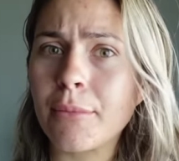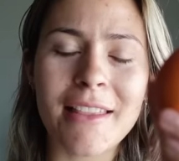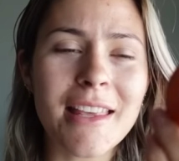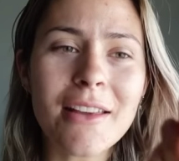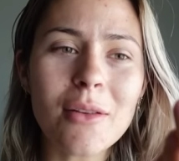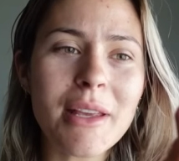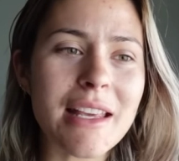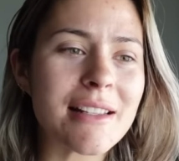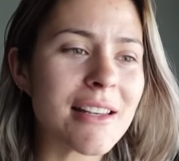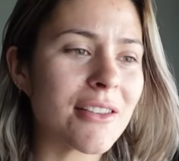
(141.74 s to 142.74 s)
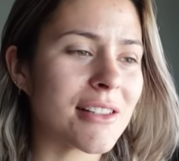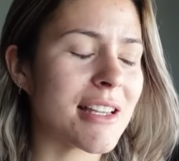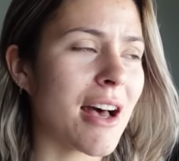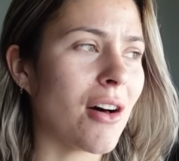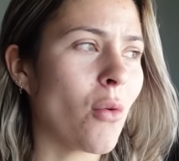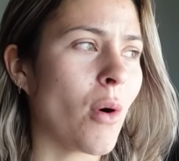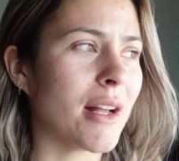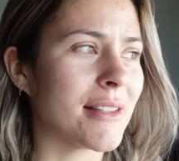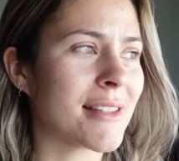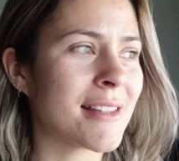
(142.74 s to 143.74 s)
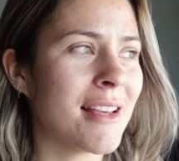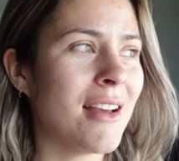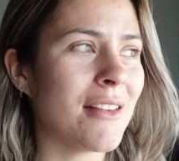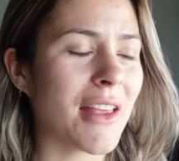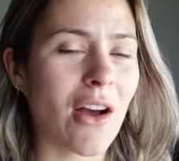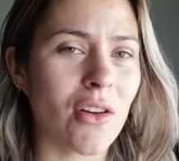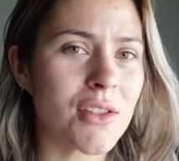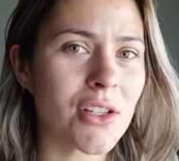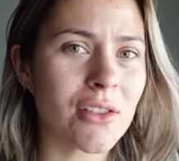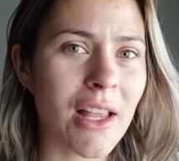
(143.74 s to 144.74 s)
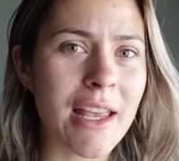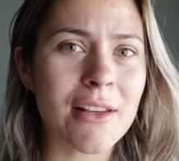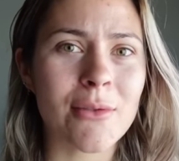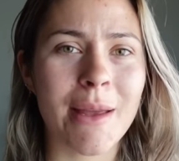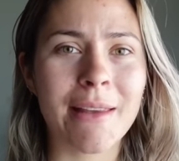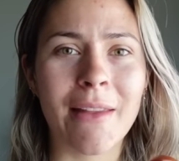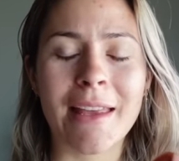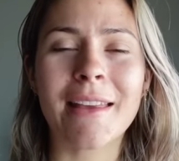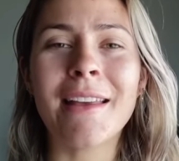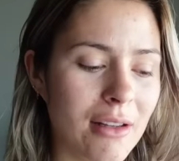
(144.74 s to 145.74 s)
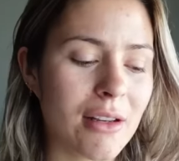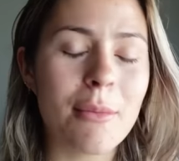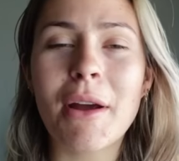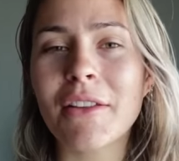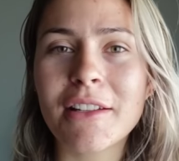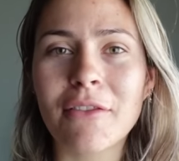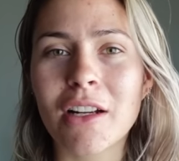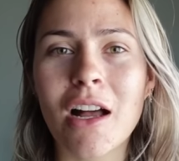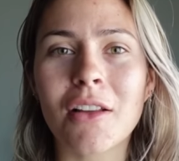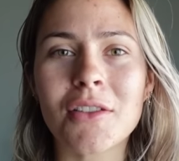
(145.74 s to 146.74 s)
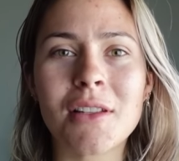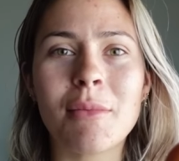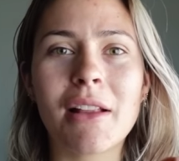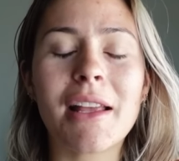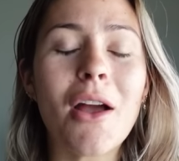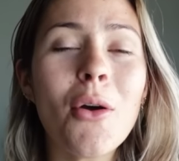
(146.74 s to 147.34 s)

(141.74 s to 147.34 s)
I think it'll be easier to tell once they all start laying so I can like compare the different colors and be like,